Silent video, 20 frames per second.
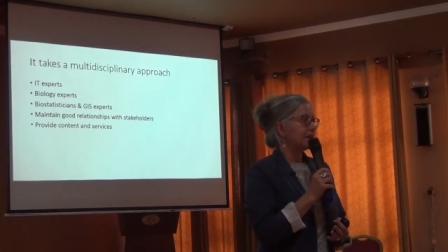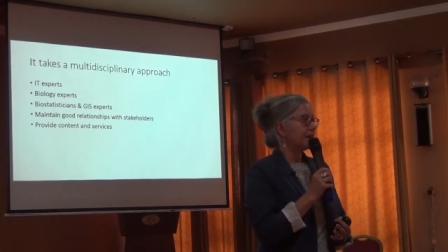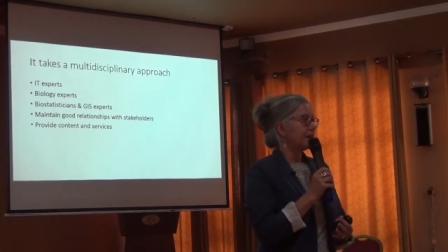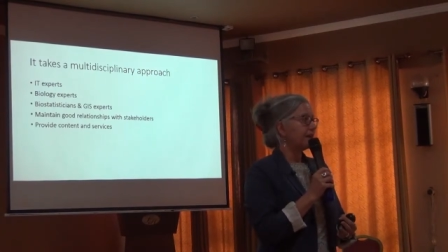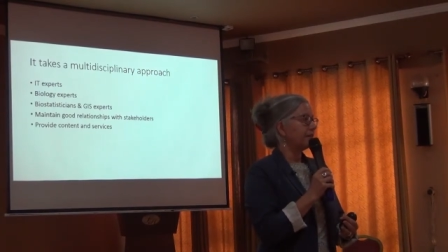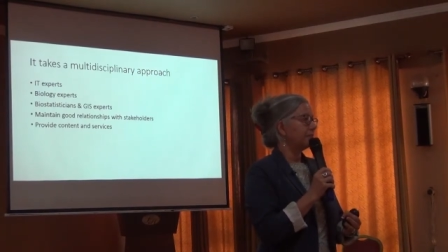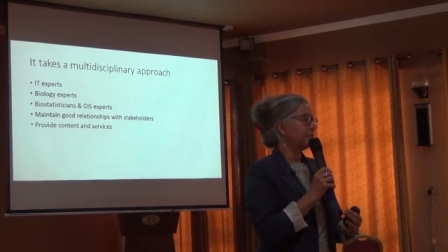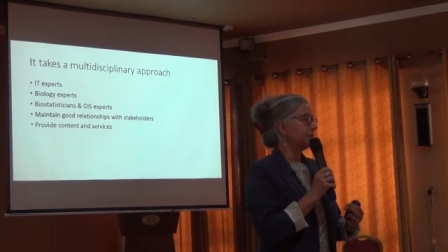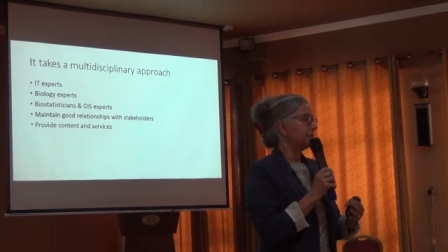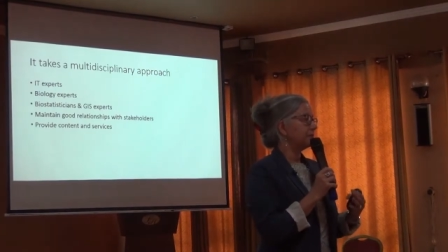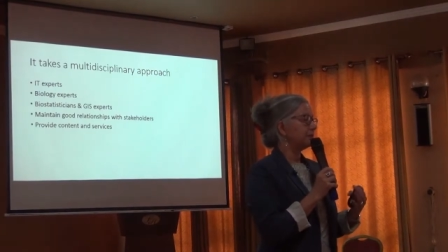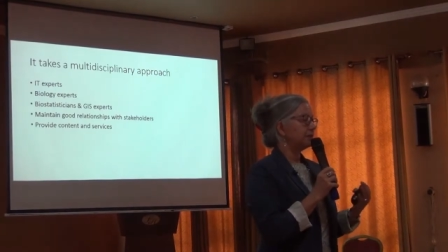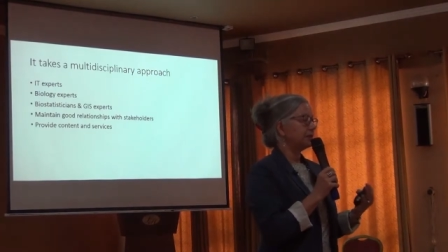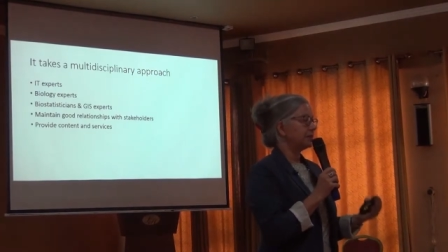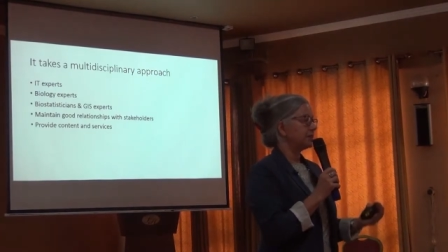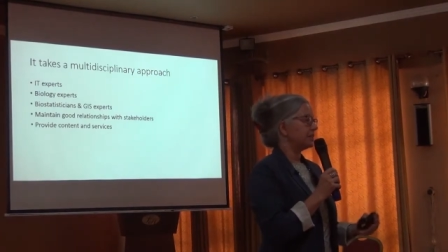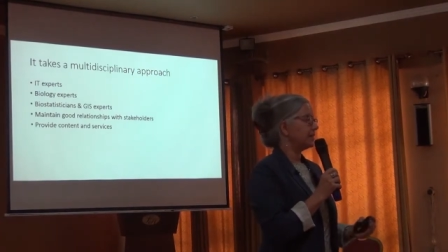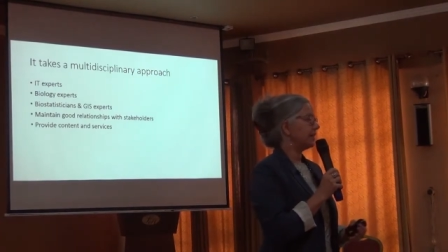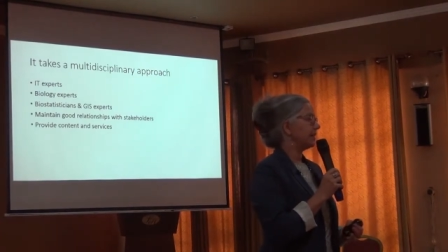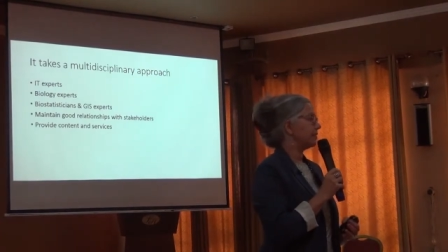I've been
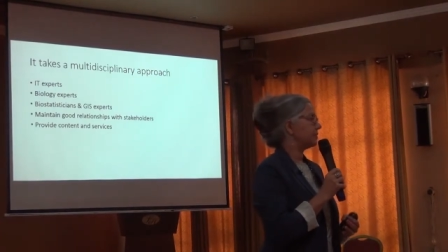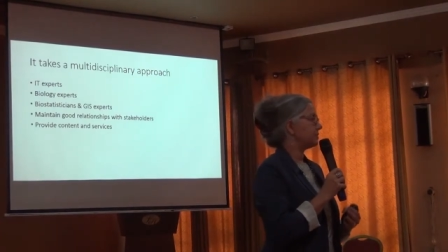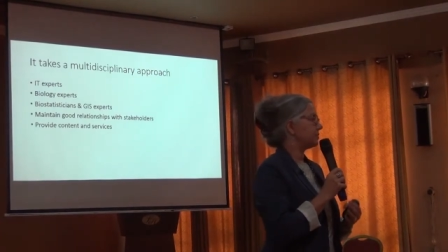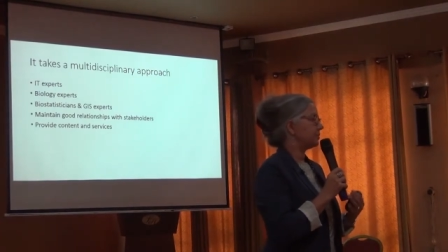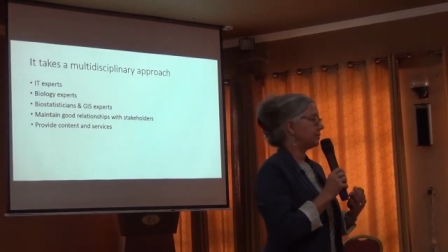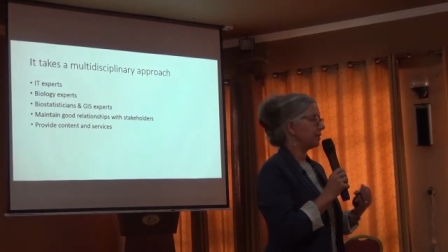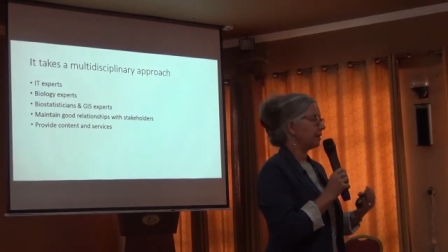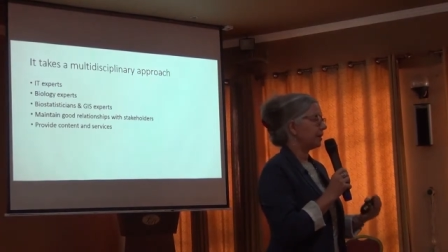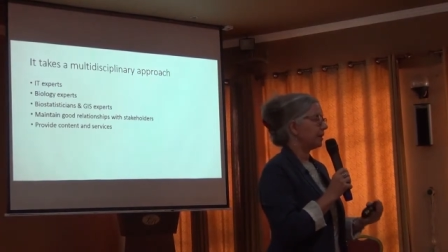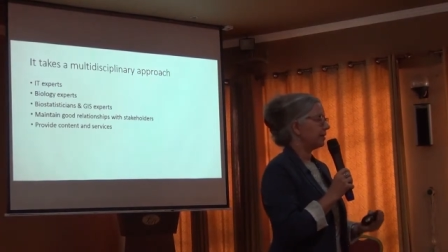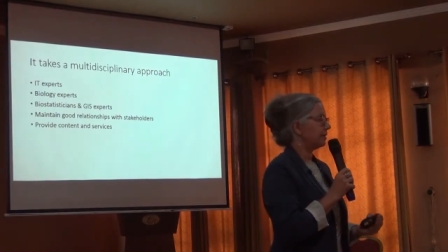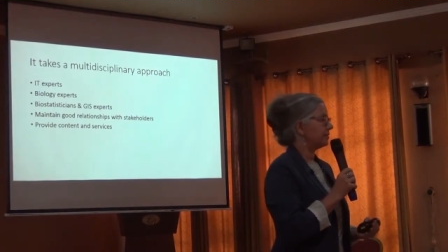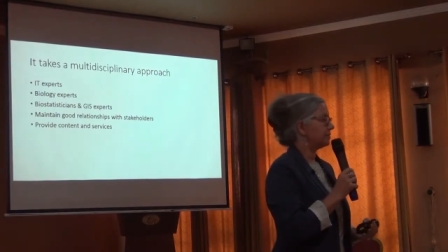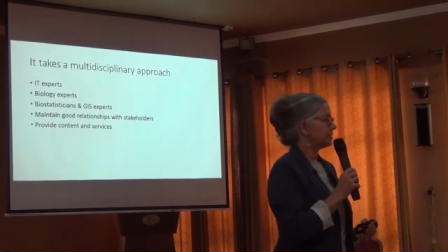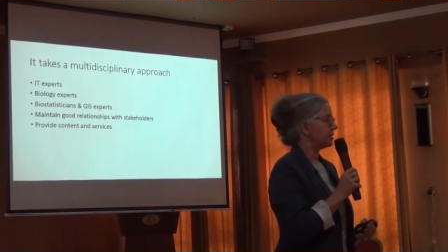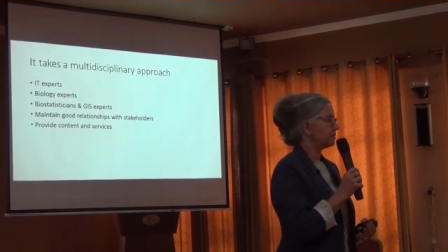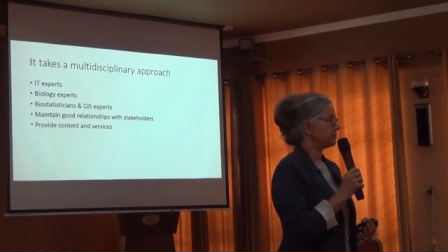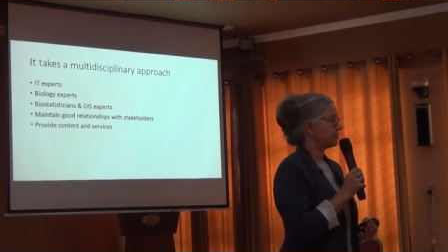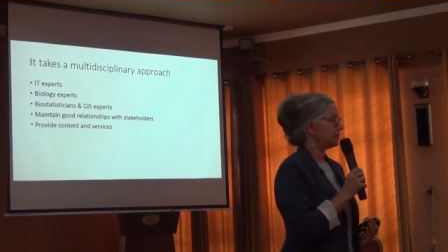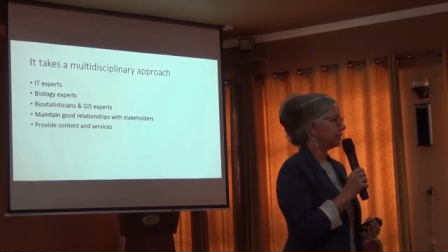reaching out to a lot
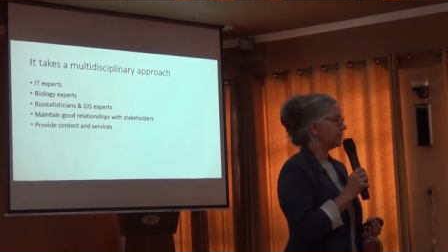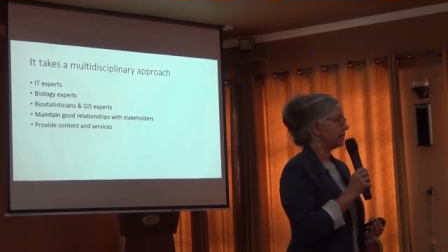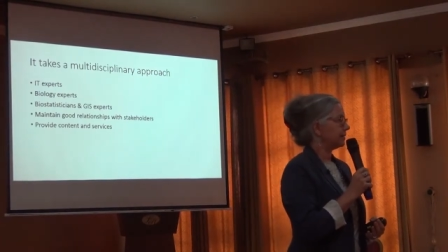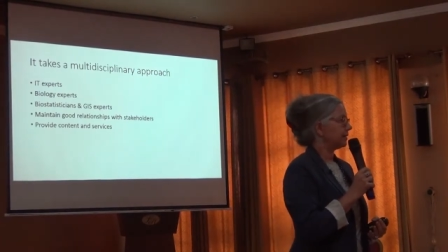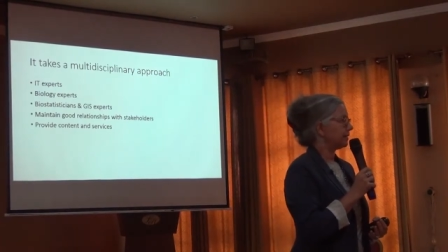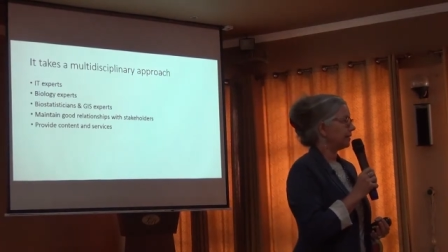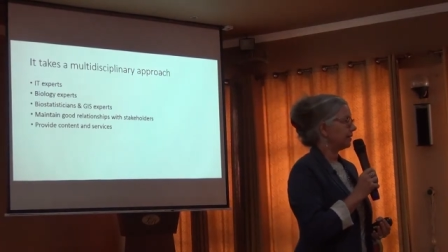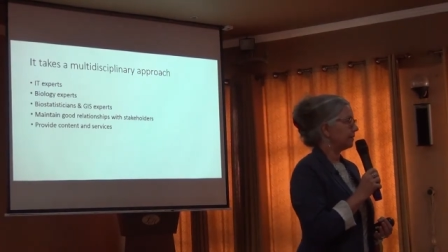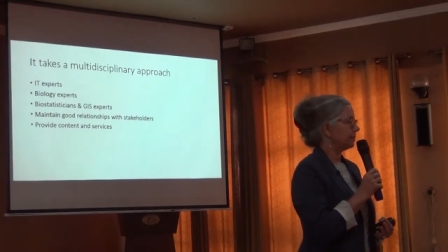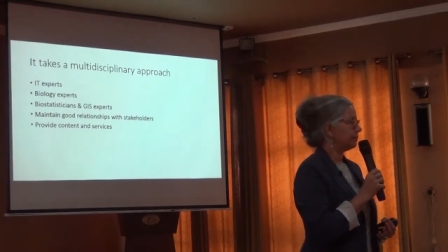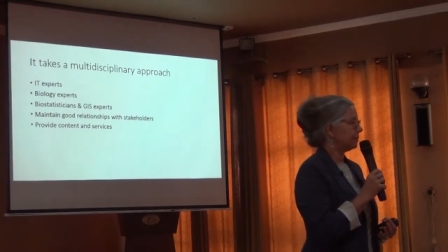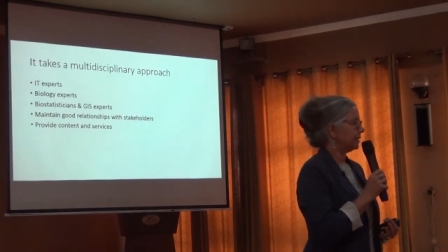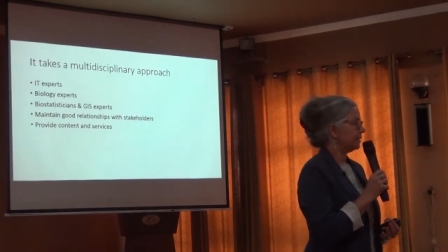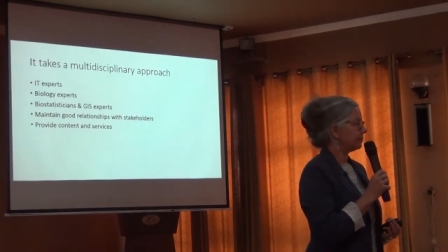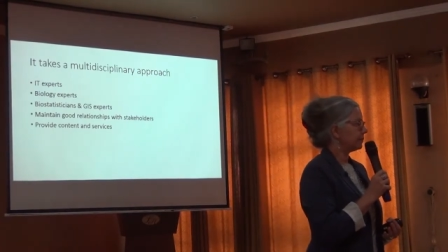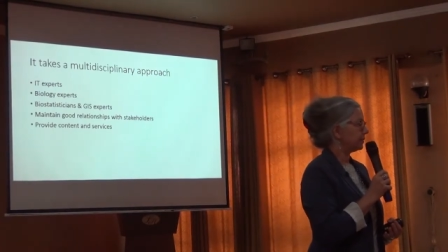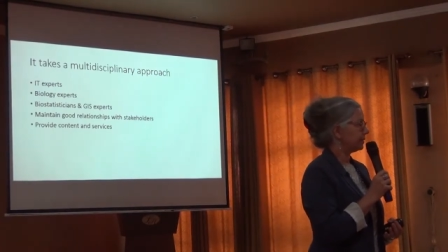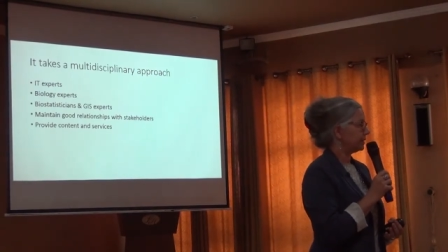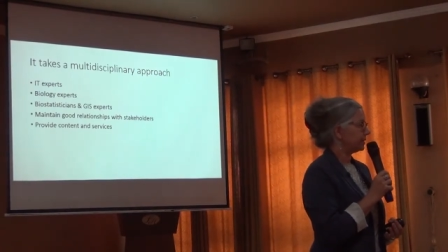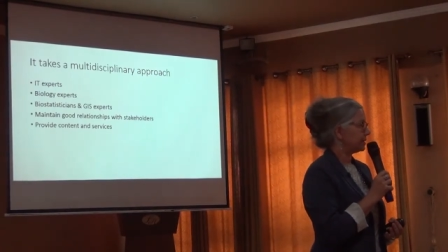of different um,
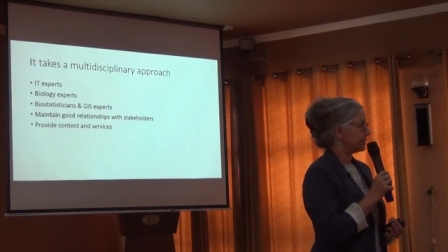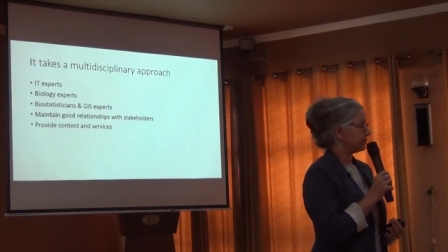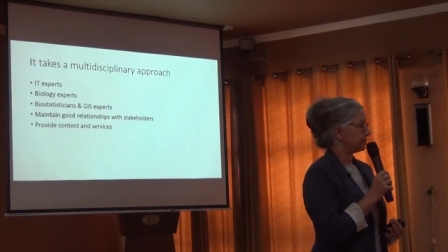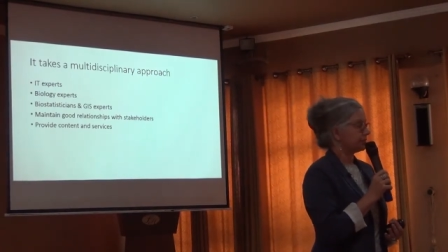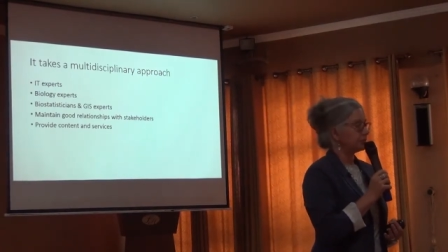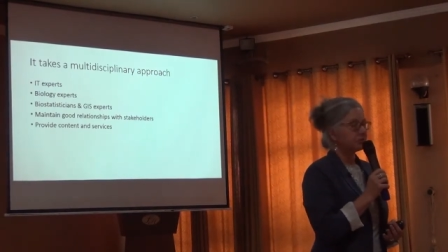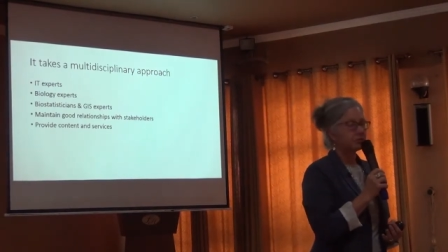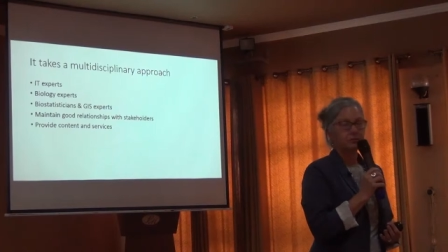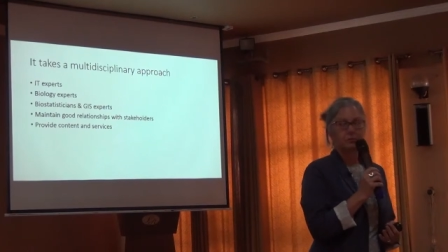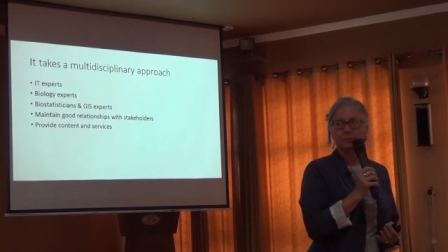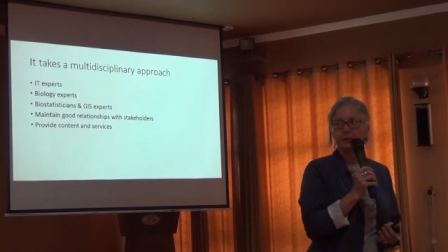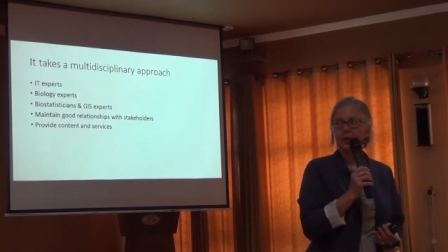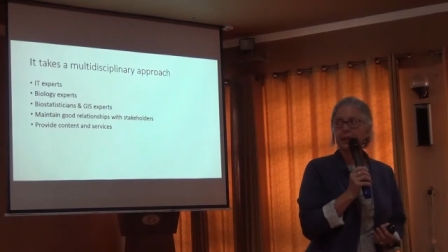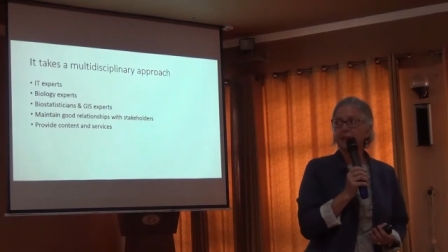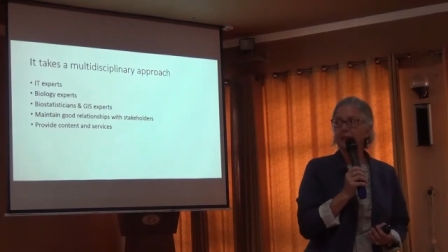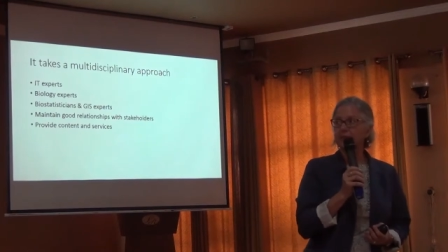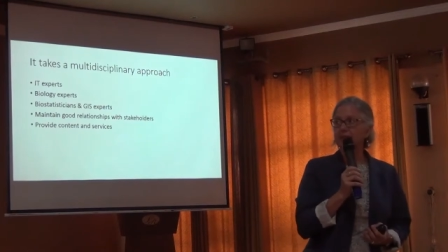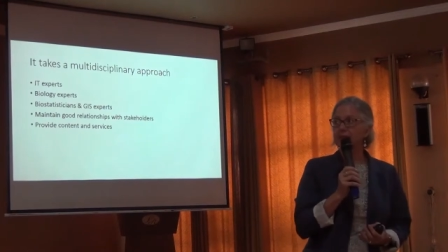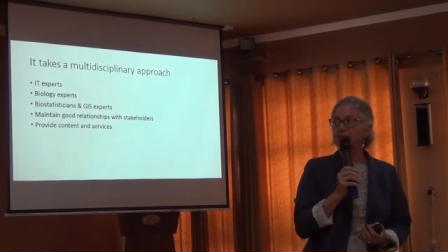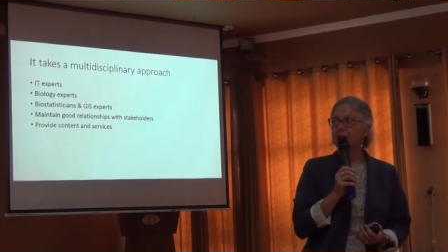people in different
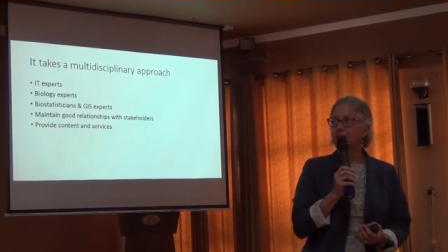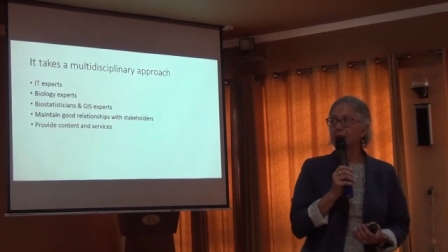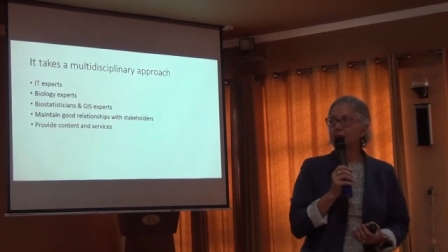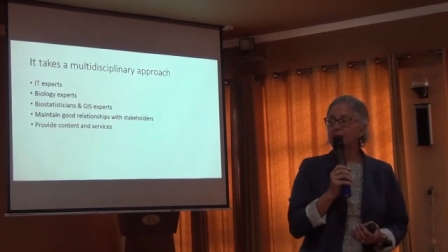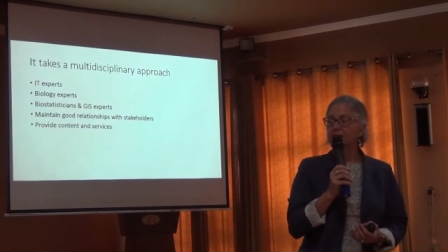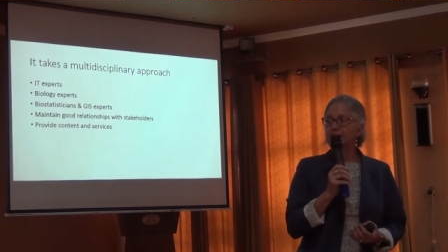domains